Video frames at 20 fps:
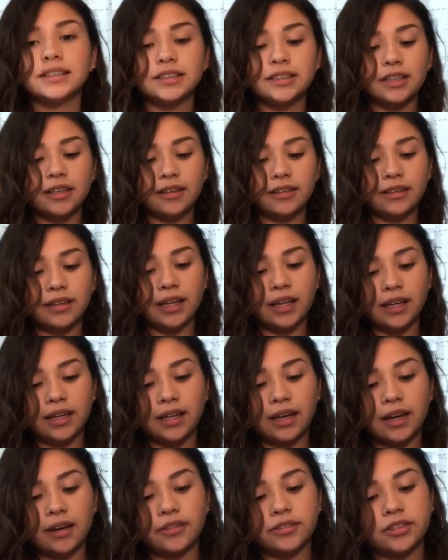So then
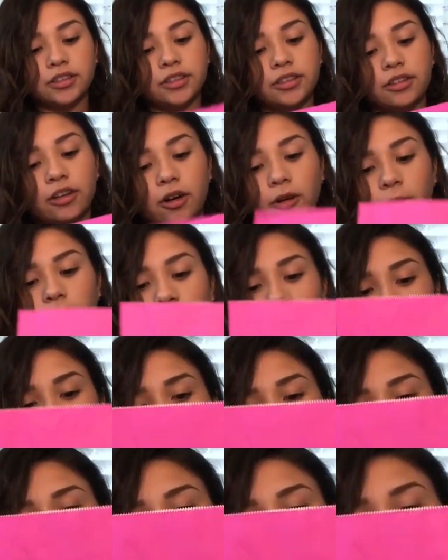after you hole punch
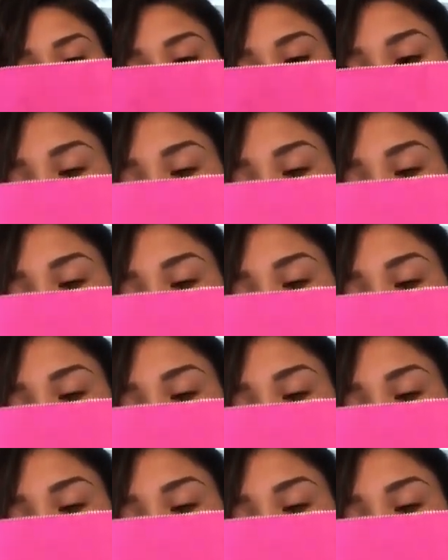it, you should